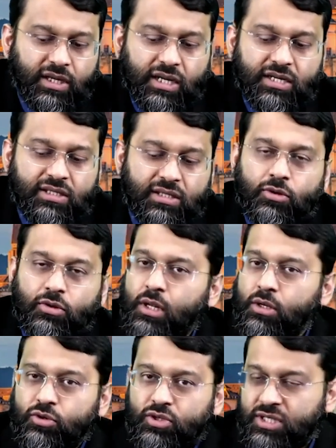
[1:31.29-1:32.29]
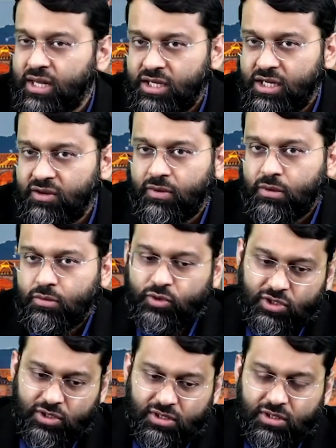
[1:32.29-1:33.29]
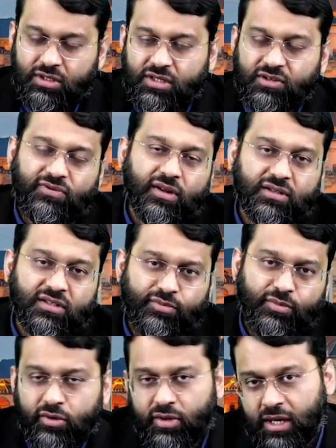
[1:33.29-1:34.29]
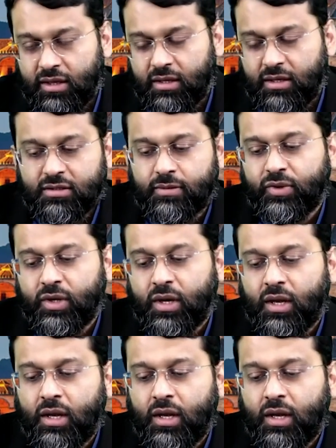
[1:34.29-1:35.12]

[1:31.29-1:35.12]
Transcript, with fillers: because they don't understand evil, which is the default of modern atheism,